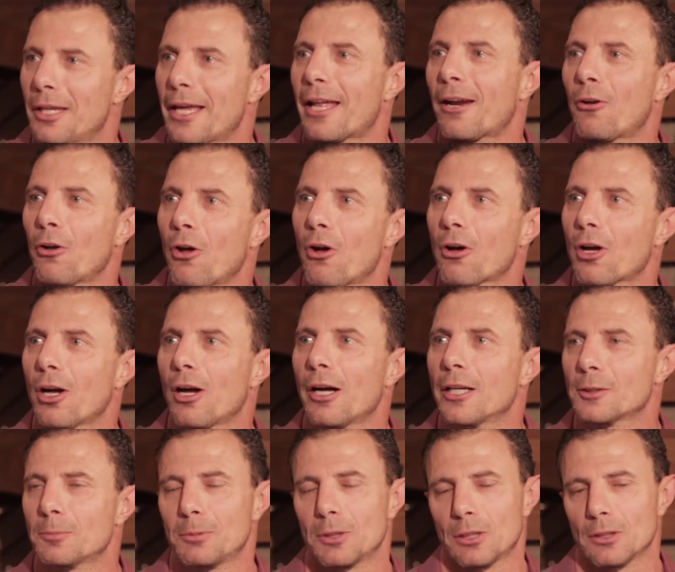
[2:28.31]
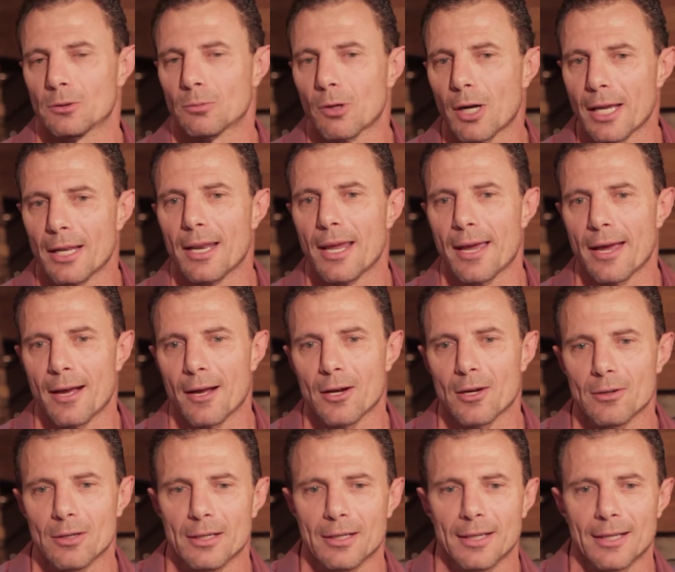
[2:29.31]
that at all costs, because right
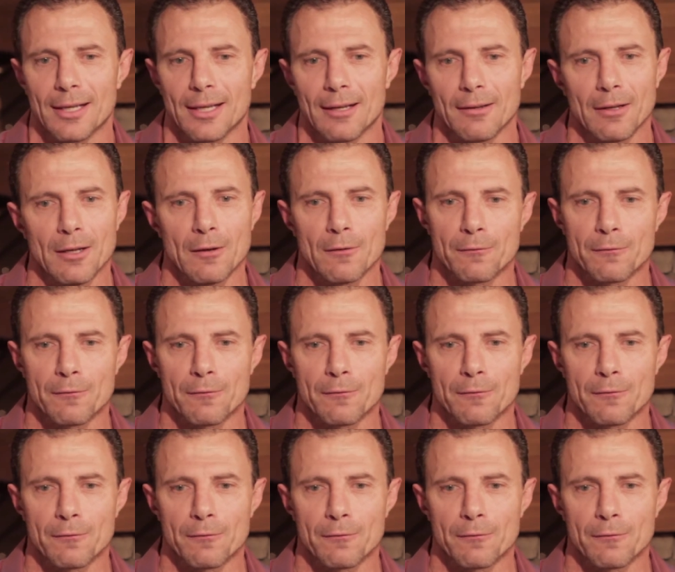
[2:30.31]
now,